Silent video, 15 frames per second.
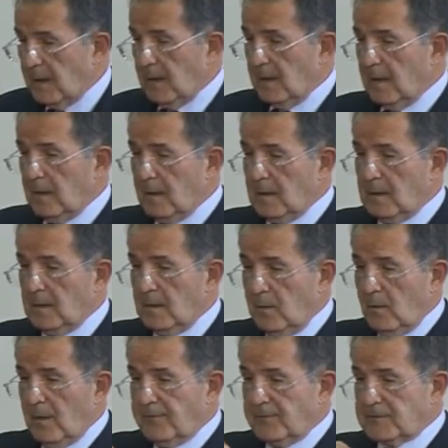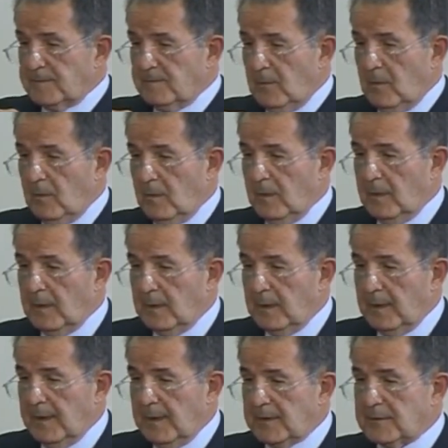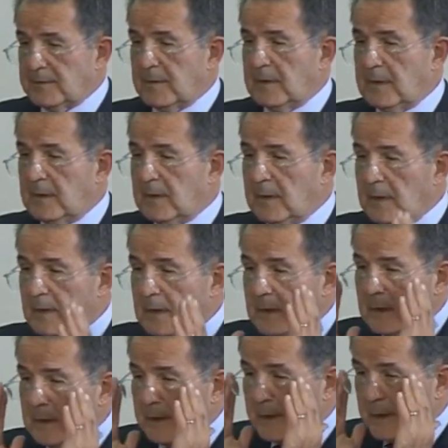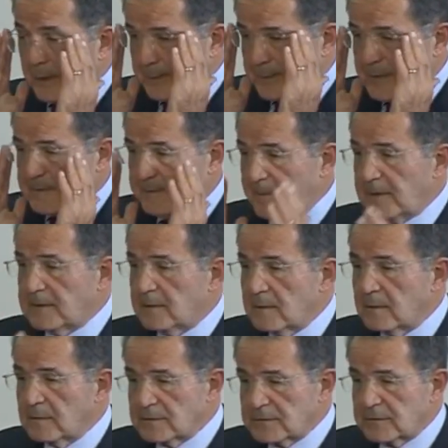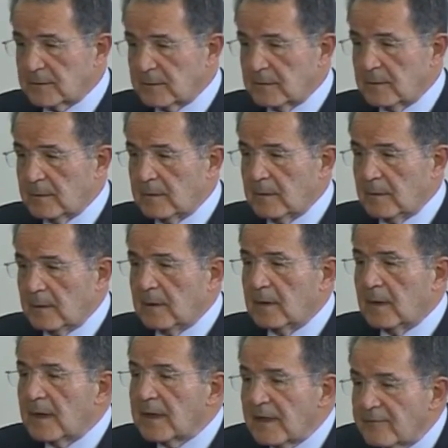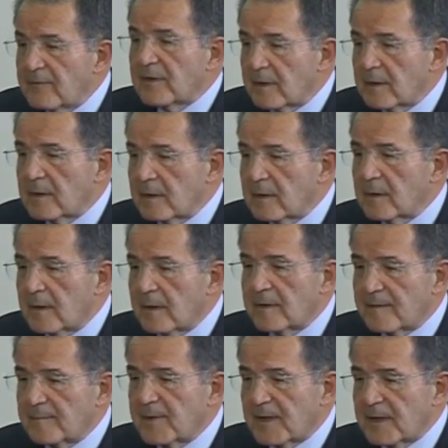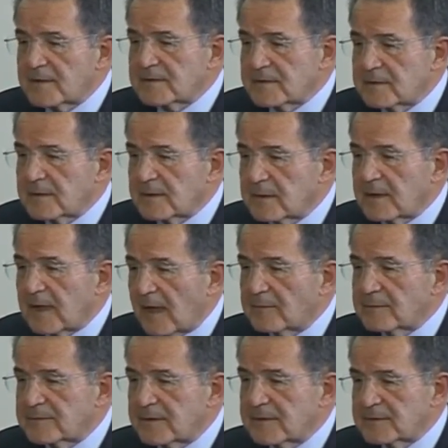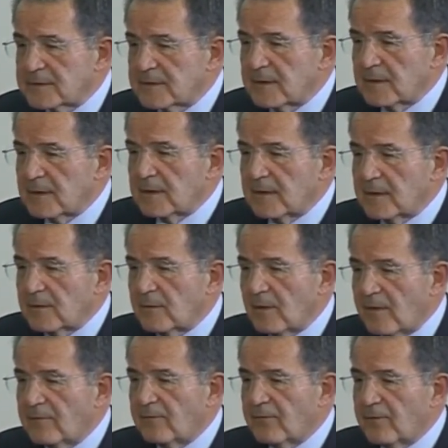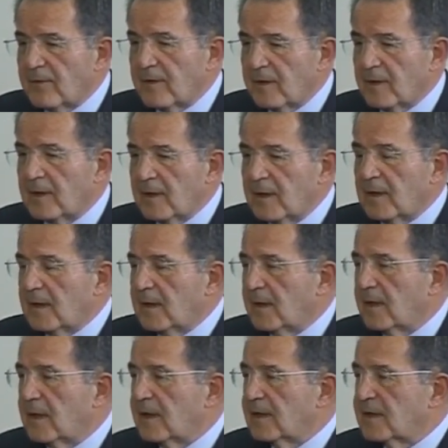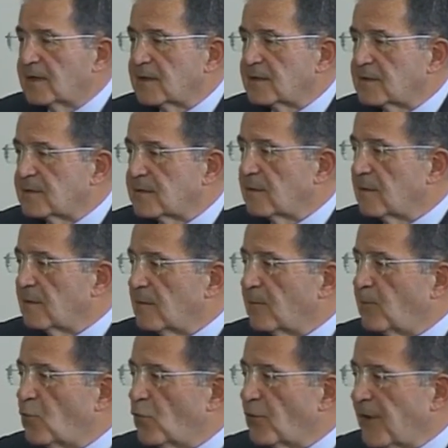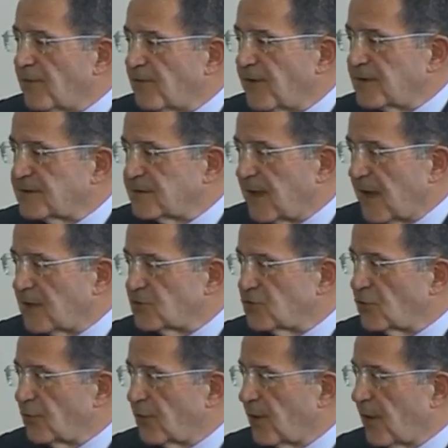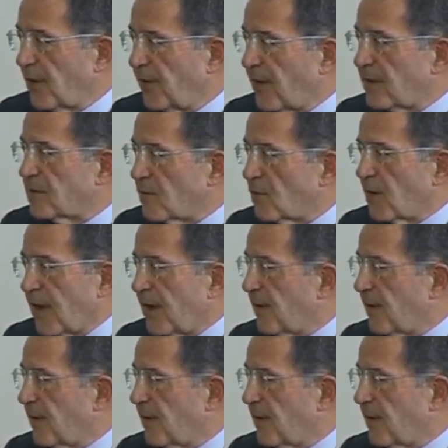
you have small national economies, but also even in the biggest countries, you have so poor infrastructure that you